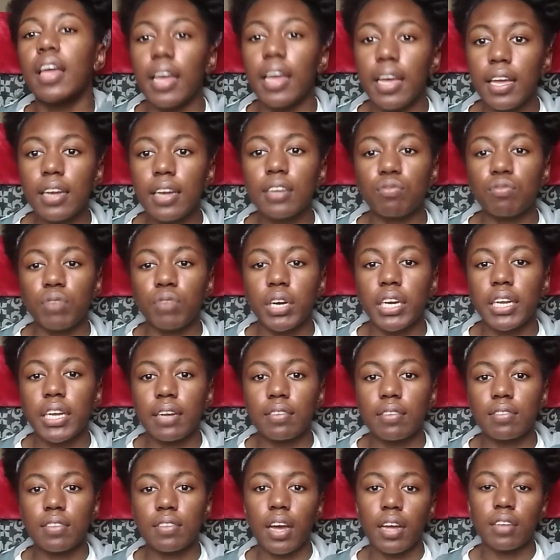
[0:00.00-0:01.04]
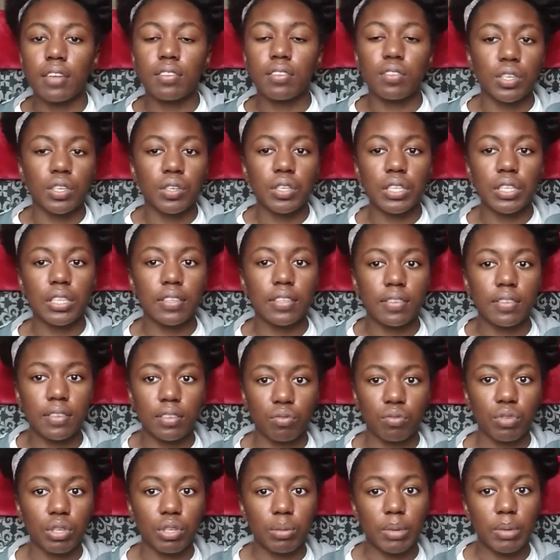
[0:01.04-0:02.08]
it is raining outside, so I know that this
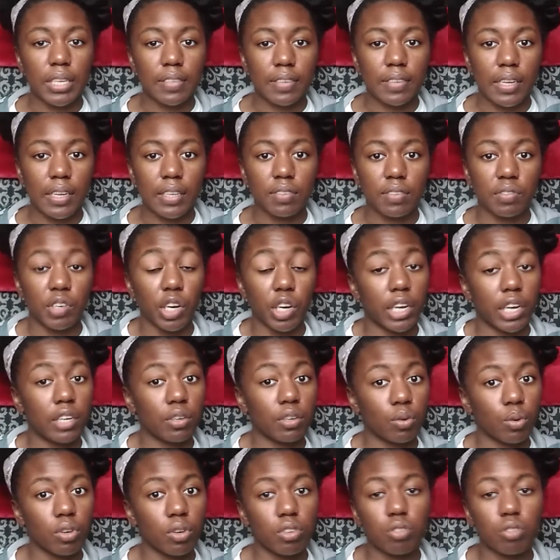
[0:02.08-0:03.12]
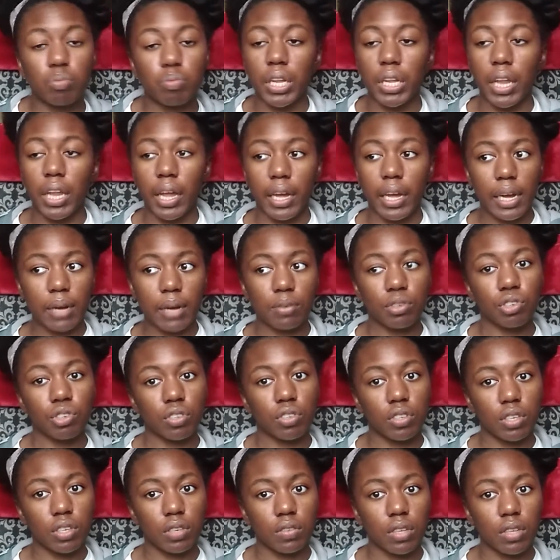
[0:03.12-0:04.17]
doesn't really make sense for indoors, but I was
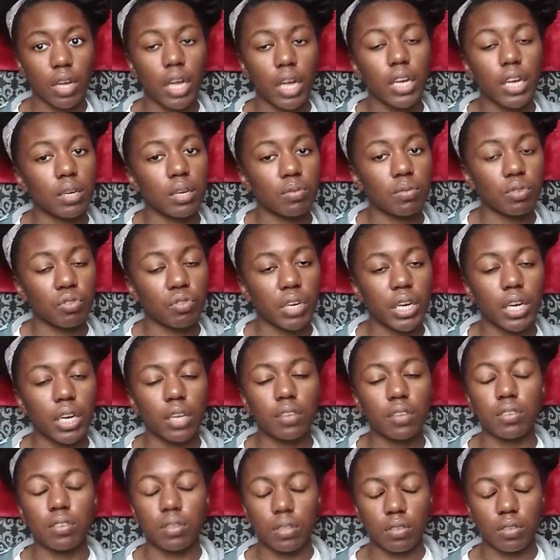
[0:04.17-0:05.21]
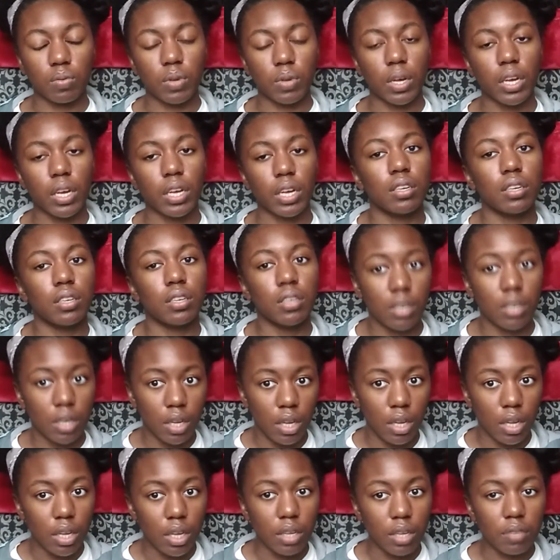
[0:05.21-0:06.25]
just outside and it was raining, so that's why.
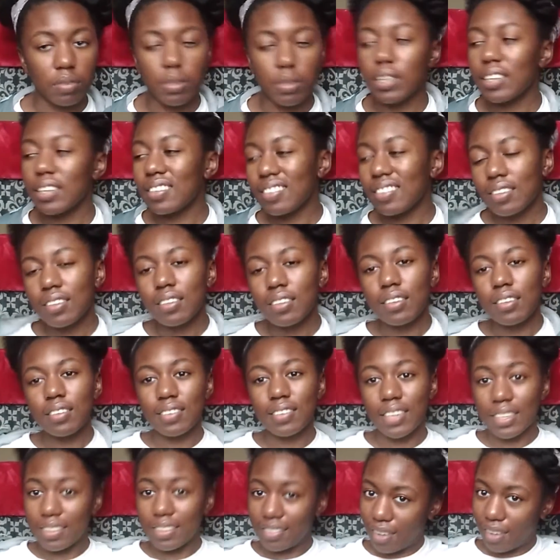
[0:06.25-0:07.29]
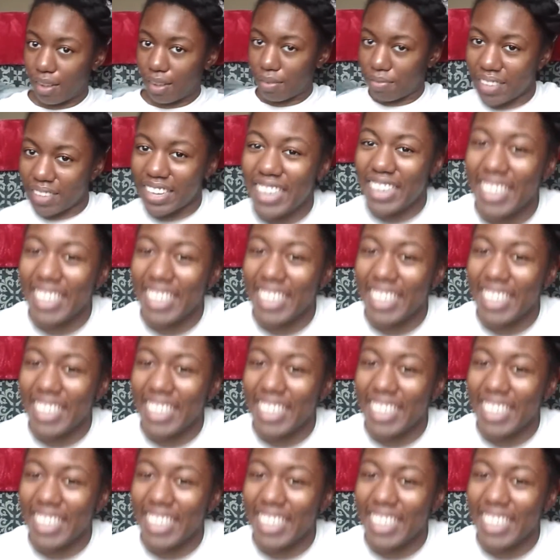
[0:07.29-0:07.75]
Let's take this off.